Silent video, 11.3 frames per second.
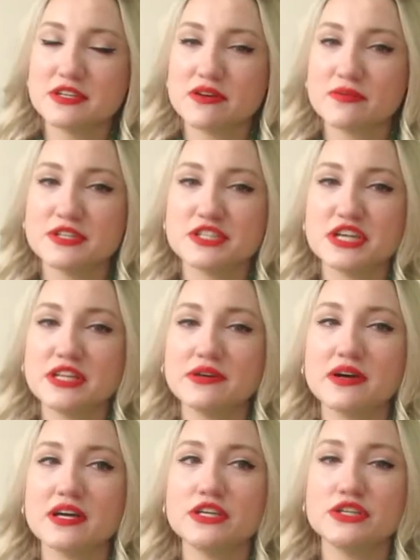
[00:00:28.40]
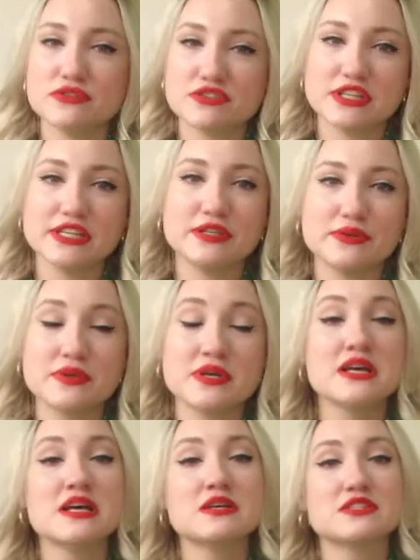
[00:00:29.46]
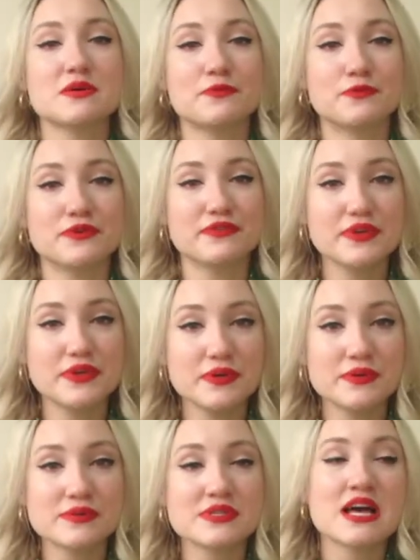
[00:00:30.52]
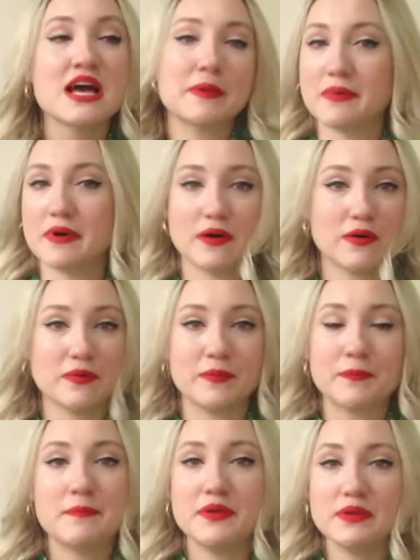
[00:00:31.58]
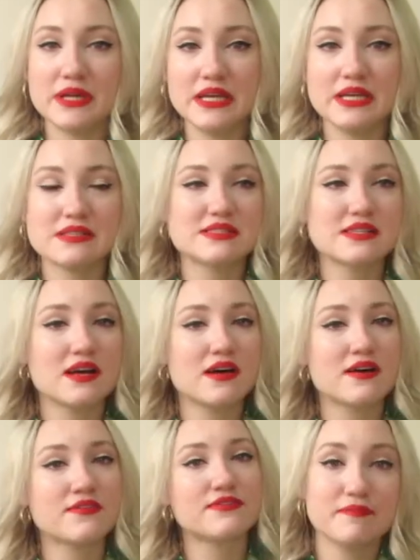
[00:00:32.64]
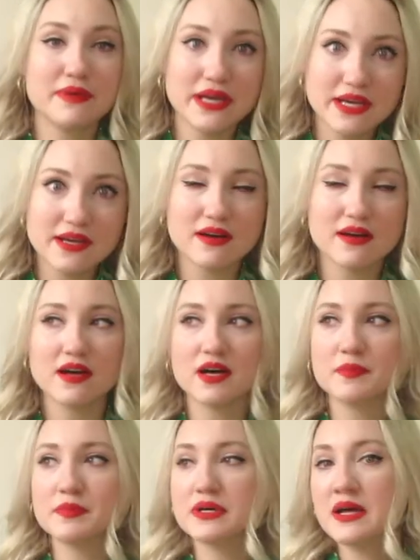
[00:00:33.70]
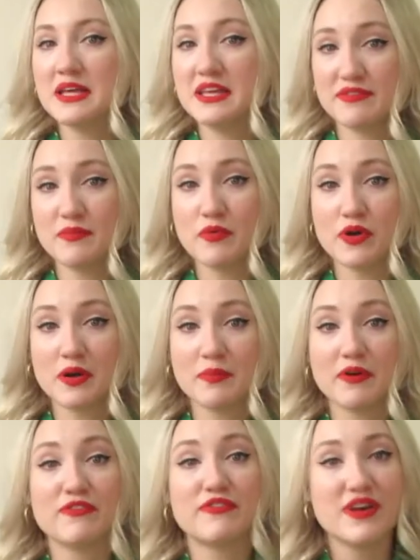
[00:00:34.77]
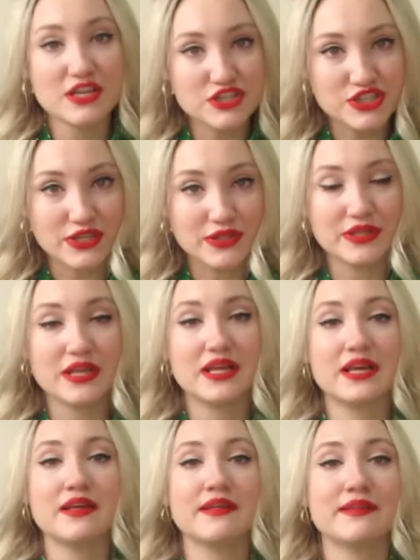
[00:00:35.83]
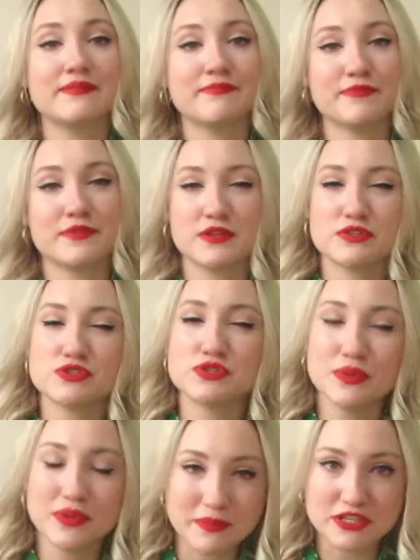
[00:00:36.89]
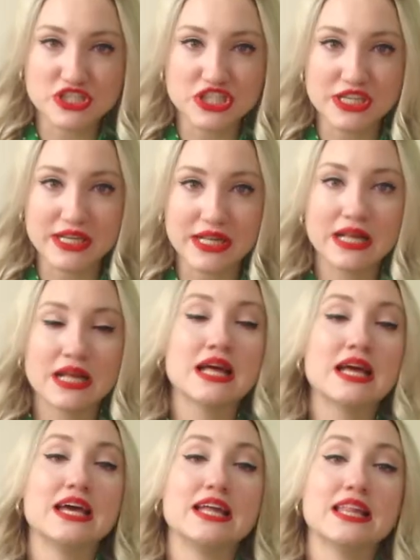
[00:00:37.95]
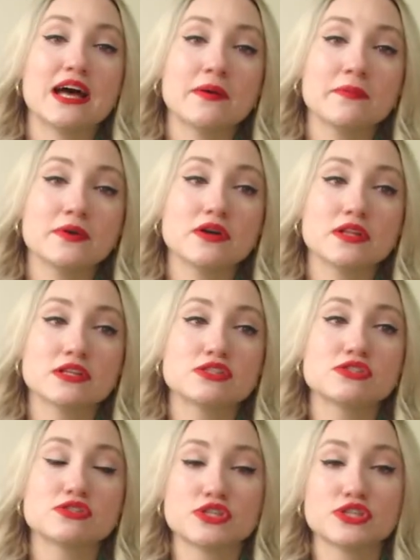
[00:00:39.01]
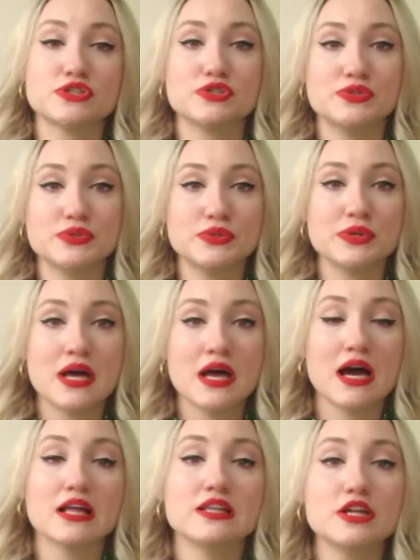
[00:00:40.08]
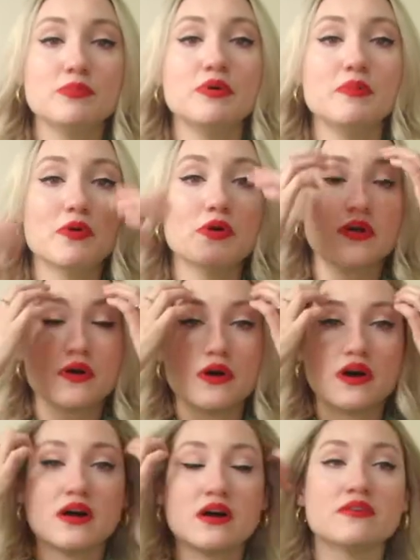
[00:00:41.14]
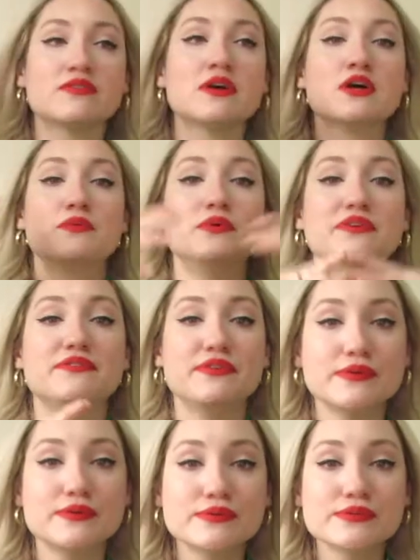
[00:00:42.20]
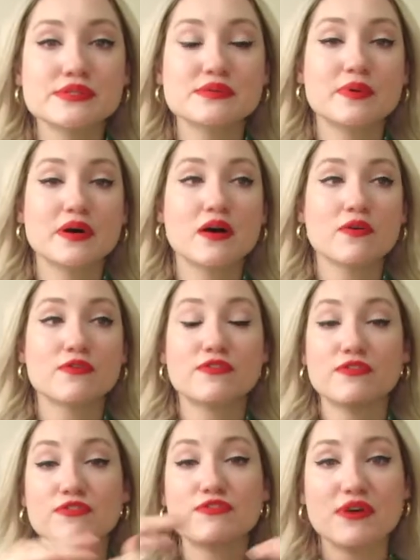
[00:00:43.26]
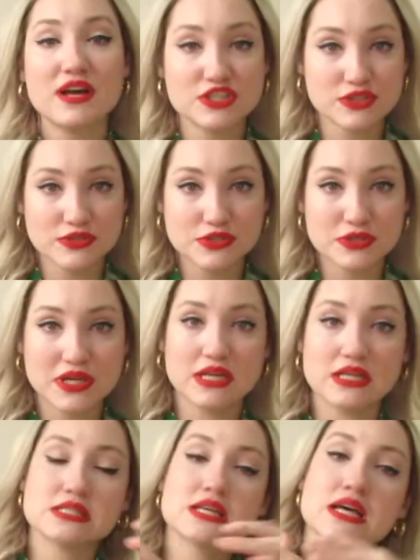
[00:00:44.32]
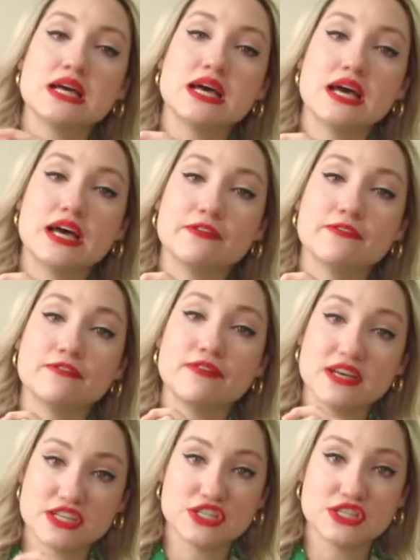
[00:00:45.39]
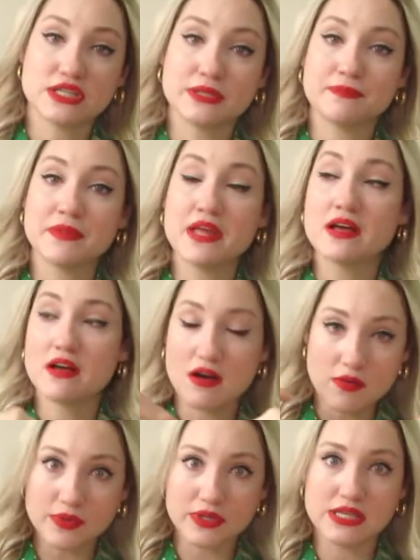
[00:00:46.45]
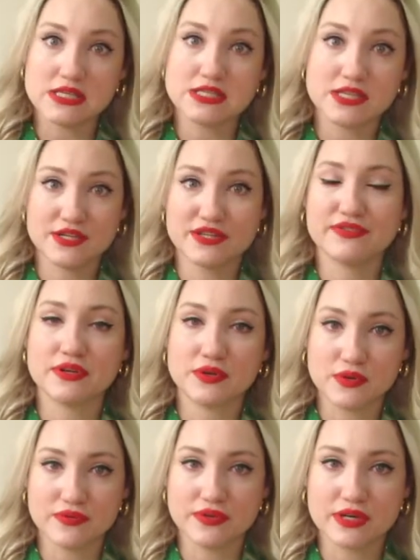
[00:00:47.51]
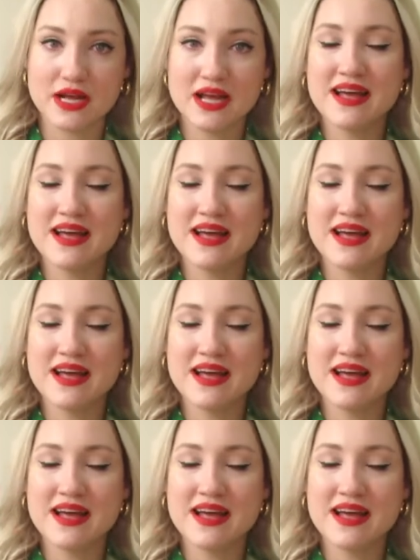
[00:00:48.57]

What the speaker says: on my channel I usually do some reviews about beauty stuff, makeup, even more about fashion and sewing machine. And now I'm gonna start to do a little bit more of reviews about fashion trends and fashion companies here in Vancouver.